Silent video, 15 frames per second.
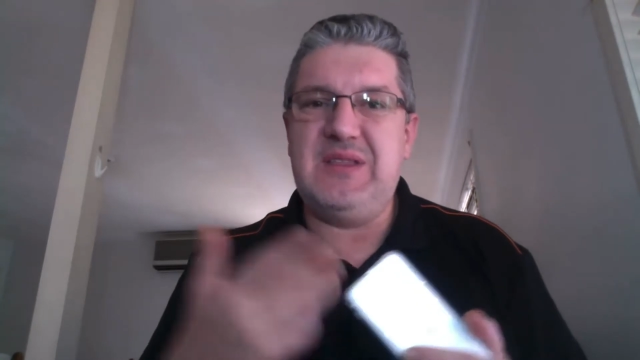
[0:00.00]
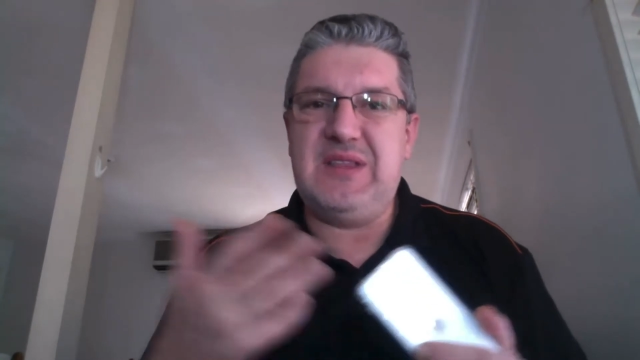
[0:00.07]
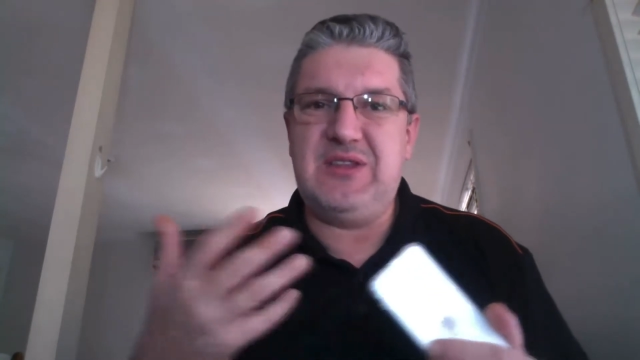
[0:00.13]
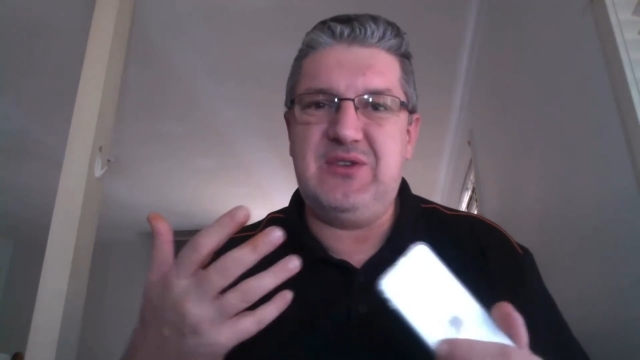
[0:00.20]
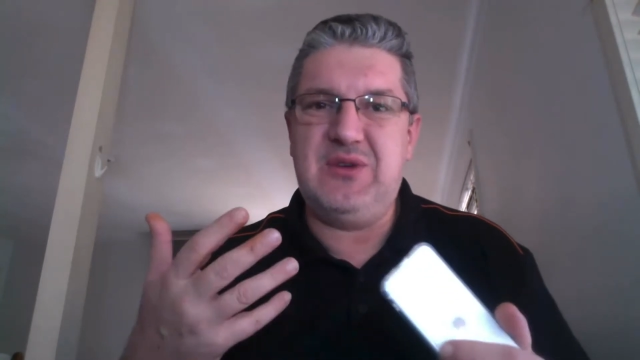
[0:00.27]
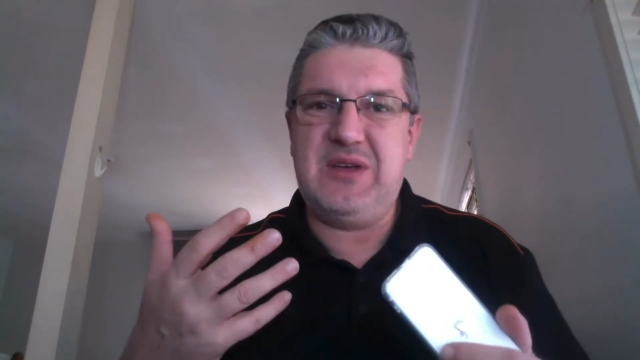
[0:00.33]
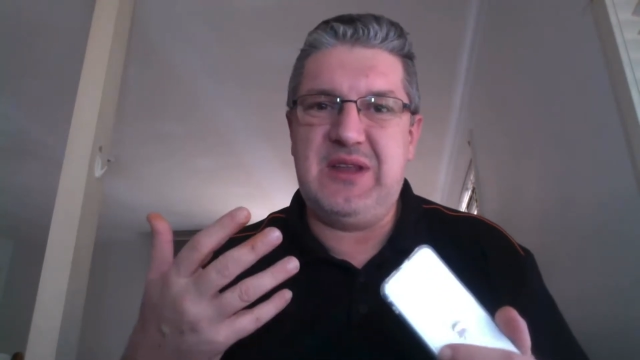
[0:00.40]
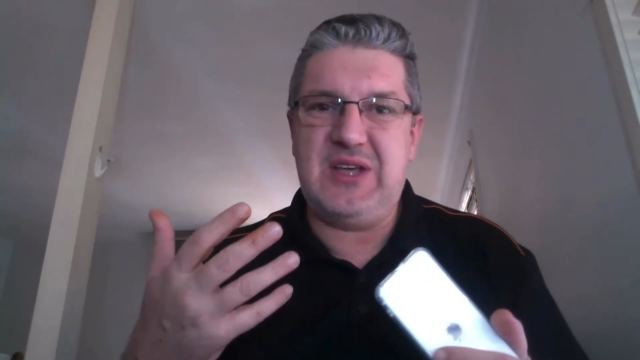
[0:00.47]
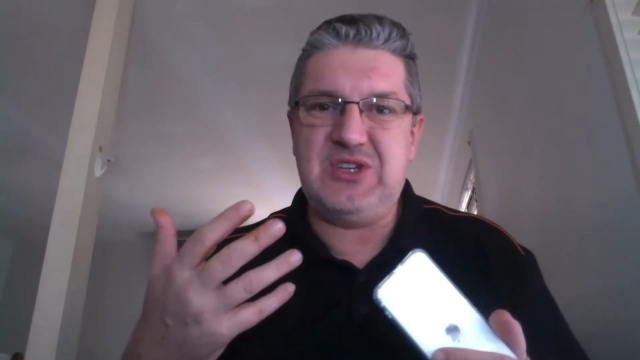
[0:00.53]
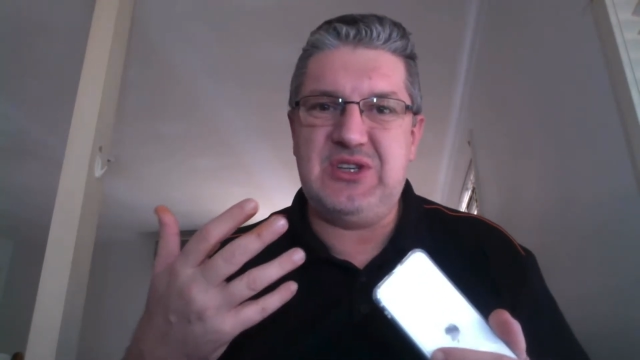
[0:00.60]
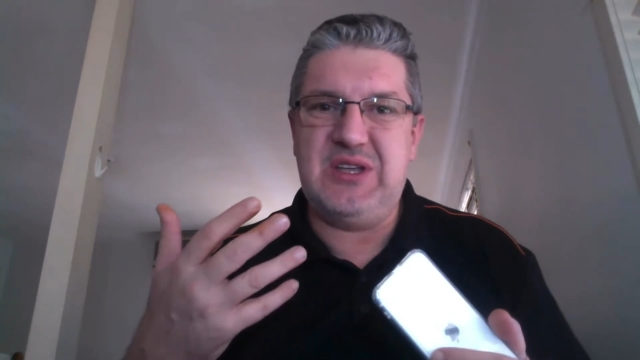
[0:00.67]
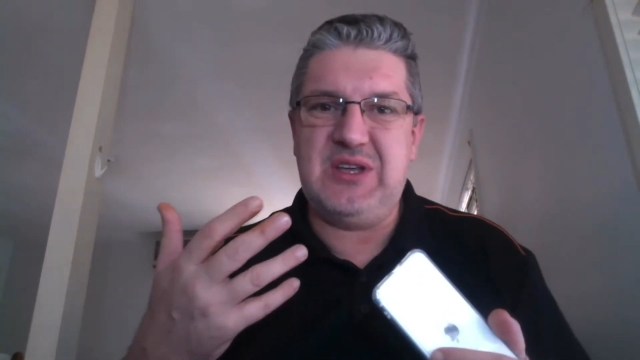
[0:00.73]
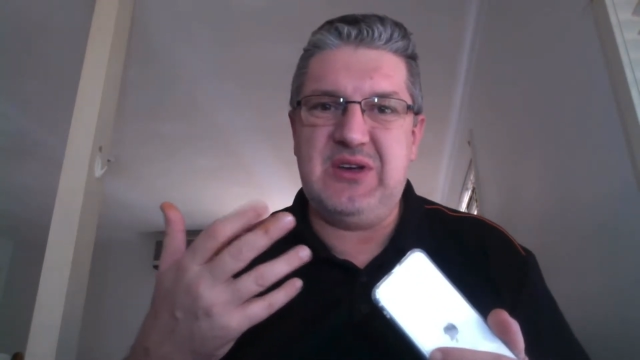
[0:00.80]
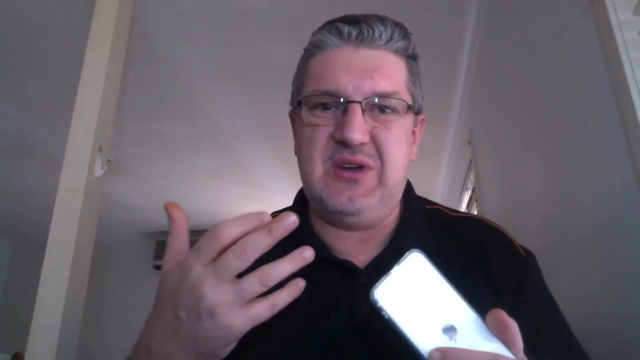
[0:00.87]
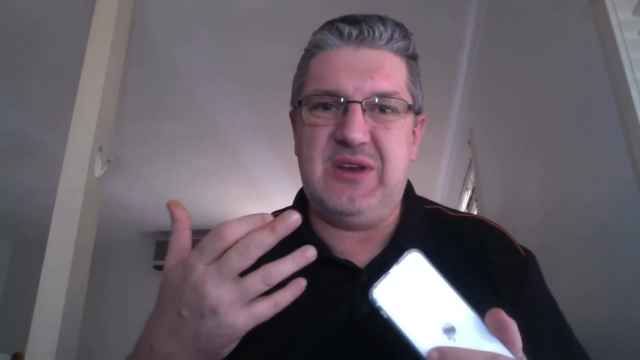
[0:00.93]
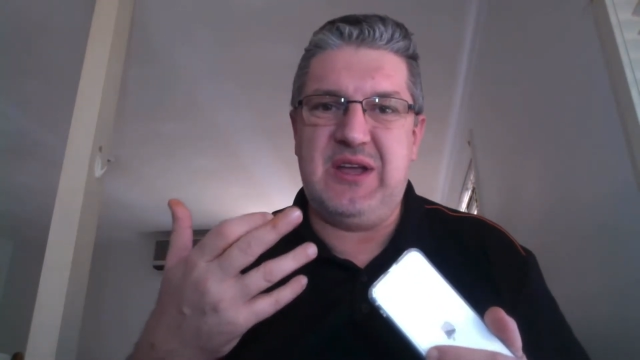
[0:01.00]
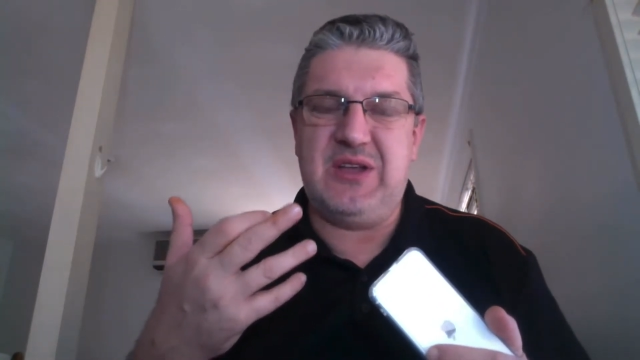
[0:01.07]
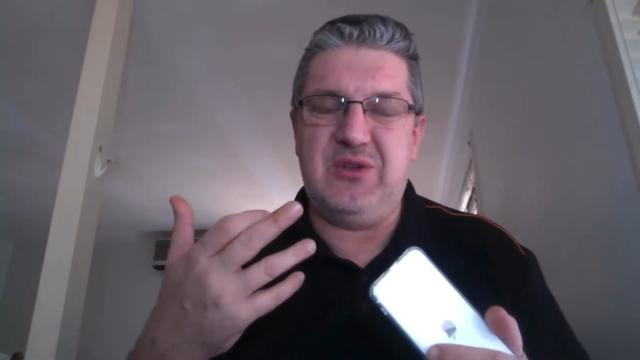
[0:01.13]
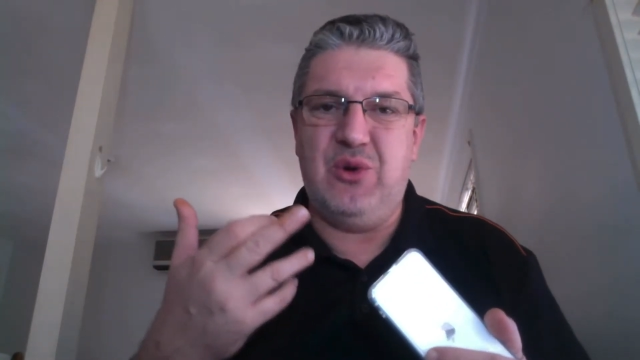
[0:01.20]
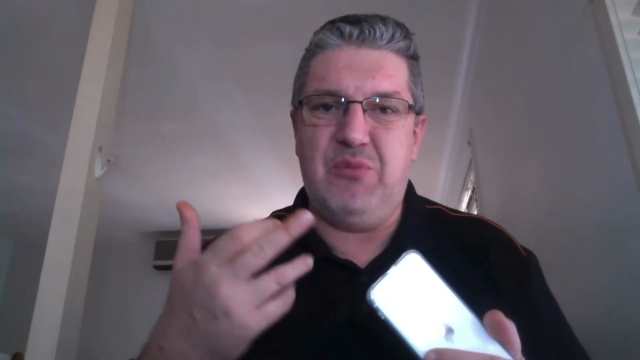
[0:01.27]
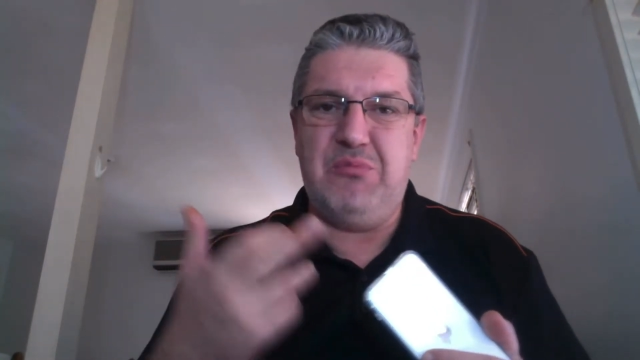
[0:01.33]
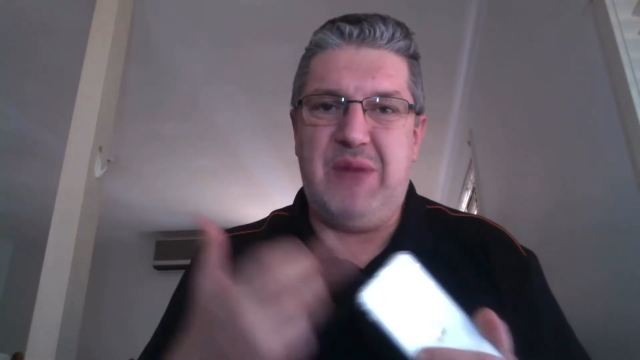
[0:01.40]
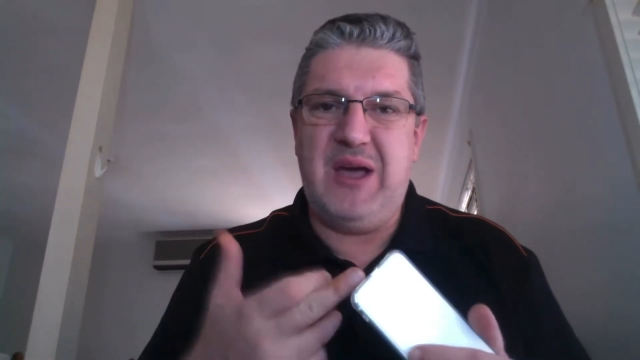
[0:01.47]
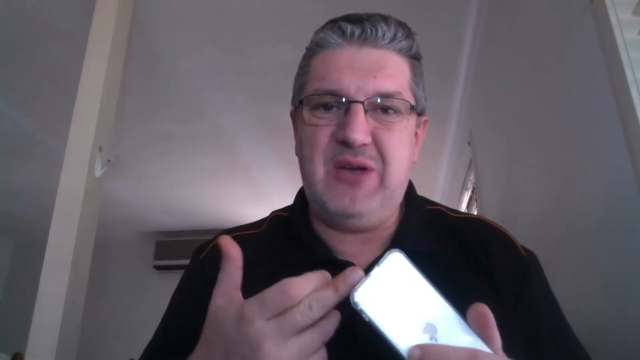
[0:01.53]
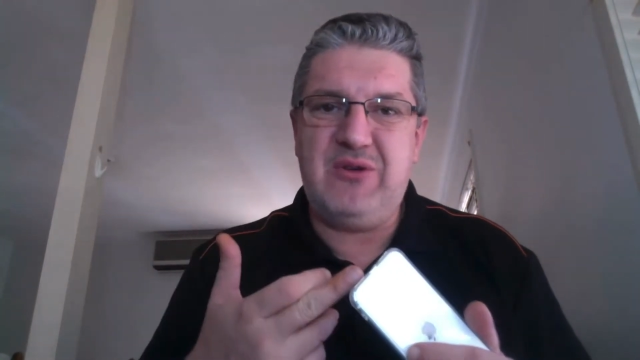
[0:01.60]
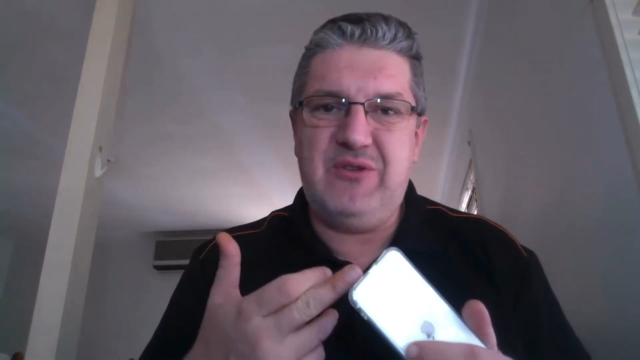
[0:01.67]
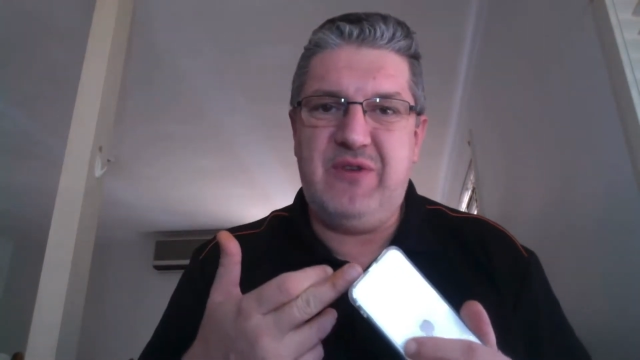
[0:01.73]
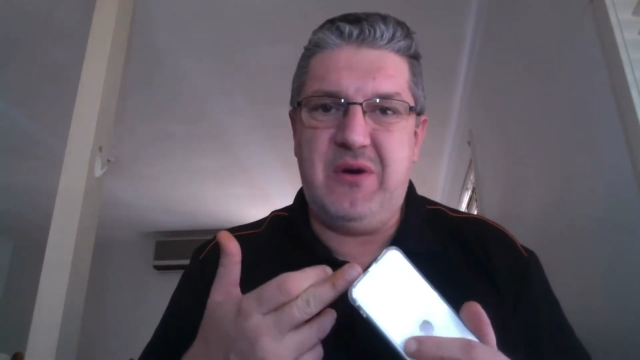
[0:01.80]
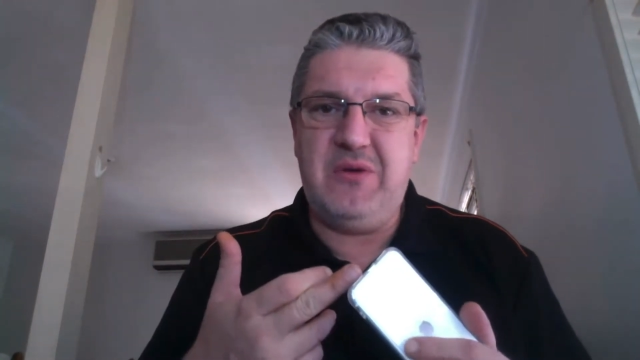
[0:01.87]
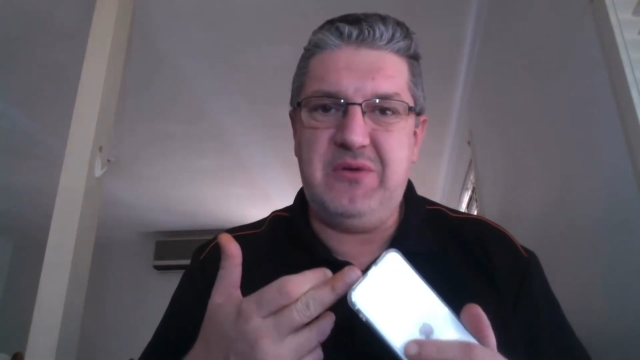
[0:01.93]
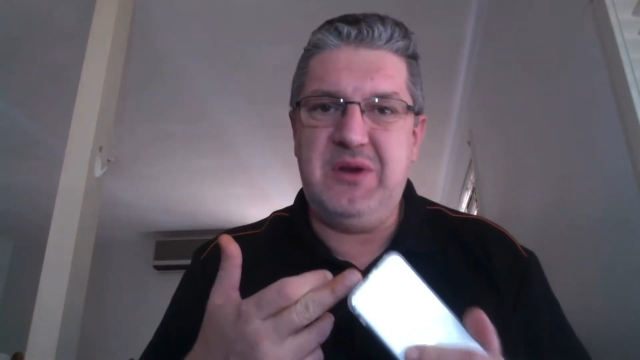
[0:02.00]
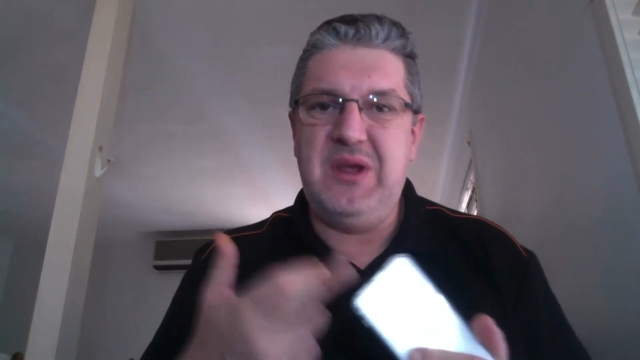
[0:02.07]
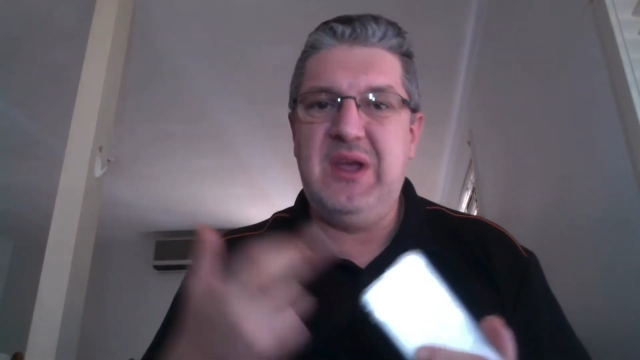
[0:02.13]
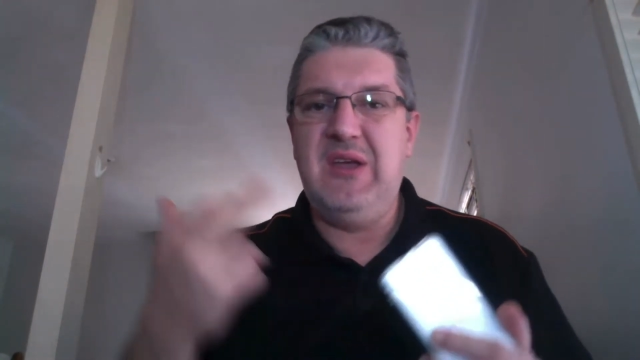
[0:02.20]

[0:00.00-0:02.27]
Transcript: that you can actually connect your microphone